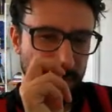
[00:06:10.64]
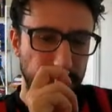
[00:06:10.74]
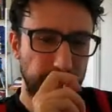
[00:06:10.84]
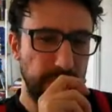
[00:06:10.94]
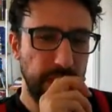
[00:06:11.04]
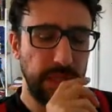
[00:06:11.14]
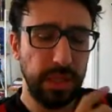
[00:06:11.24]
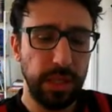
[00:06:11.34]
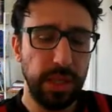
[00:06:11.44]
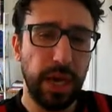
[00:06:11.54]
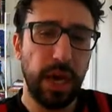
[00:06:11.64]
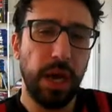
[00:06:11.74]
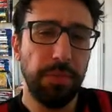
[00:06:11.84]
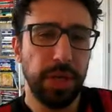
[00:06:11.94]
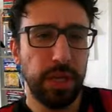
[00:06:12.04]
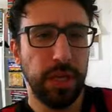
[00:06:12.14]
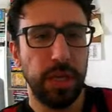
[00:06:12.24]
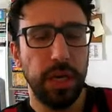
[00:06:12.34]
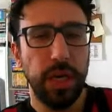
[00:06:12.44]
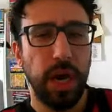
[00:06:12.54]
yeah, I mean,
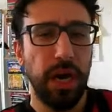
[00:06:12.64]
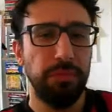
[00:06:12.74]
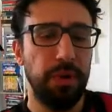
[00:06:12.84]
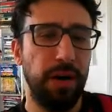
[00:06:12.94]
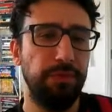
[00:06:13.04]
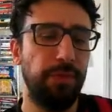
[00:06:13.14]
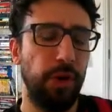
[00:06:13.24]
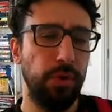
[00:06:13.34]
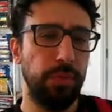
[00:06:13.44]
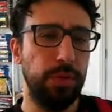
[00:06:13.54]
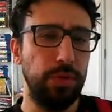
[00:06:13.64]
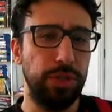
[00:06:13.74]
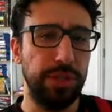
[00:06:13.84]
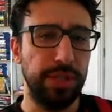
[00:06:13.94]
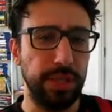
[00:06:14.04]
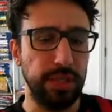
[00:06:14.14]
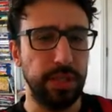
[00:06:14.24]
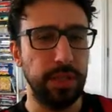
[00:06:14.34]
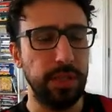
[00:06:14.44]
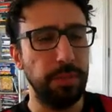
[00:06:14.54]
I've followed Bonucci since
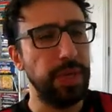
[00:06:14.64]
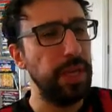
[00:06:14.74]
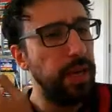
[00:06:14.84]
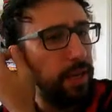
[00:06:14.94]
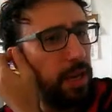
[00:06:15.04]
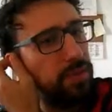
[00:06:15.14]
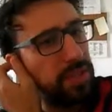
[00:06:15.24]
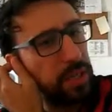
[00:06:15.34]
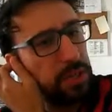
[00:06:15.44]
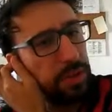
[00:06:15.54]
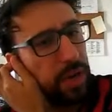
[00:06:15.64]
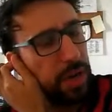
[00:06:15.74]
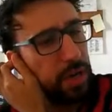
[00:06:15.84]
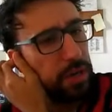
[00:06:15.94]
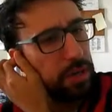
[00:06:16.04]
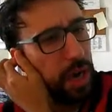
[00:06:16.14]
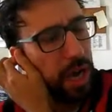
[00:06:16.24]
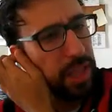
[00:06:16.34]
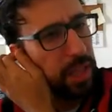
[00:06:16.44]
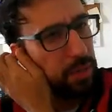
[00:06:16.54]
the beginning of his career.
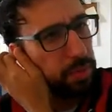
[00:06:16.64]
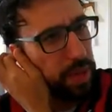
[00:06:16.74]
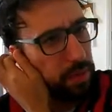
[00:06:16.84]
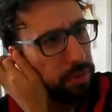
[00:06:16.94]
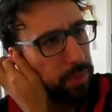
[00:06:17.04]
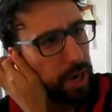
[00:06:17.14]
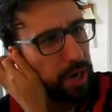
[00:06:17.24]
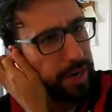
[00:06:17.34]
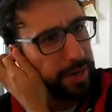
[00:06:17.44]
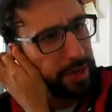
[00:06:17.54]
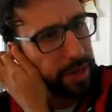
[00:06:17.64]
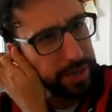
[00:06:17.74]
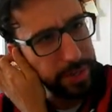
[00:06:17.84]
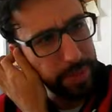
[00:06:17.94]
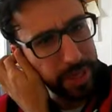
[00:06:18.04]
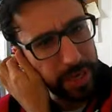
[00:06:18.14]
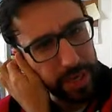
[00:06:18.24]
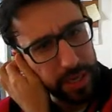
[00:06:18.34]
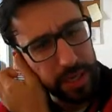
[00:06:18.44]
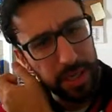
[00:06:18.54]
I think he was playing with Bari in the
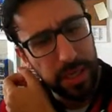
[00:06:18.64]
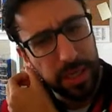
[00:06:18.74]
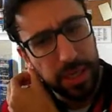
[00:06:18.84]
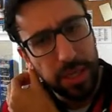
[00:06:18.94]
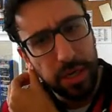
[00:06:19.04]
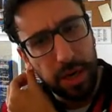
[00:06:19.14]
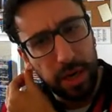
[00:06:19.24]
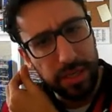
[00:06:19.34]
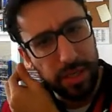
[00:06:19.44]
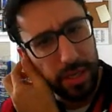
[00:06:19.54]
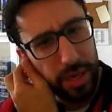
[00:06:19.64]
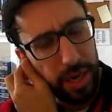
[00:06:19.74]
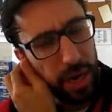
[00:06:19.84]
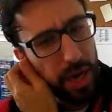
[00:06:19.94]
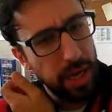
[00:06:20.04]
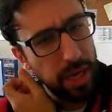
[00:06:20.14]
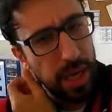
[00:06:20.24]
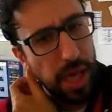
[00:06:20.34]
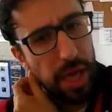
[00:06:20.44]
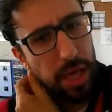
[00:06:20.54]
beginning in Serie A,
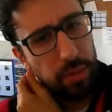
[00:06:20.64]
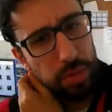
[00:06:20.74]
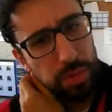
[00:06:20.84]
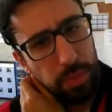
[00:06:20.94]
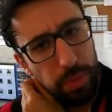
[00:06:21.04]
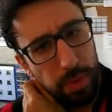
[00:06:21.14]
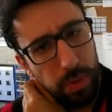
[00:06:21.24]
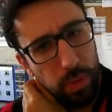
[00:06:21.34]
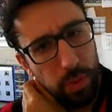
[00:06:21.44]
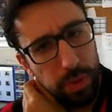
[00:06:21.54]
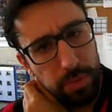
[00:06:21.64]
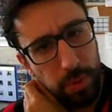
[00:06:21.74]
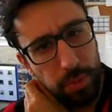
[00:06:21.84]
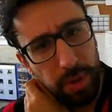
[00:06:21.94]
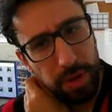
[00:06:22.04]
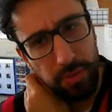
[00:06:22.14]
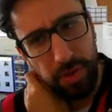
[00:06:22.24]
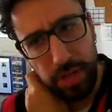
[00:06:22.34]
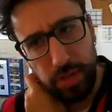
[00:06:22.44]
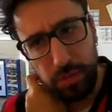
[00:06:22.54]
and was bought by
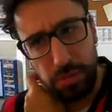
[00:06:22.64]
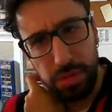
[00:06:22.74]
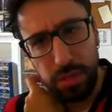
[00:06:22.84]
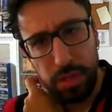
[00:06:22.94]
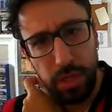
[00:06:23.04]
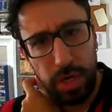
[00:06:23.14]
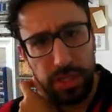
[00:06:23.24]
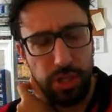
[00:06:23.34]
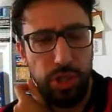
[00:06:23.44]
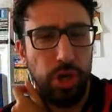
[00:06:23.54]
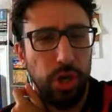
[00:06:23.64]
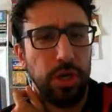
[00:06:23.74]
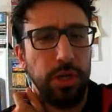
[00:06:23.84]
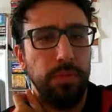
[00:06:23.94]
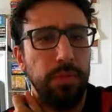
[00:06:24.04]
Juventus as a young,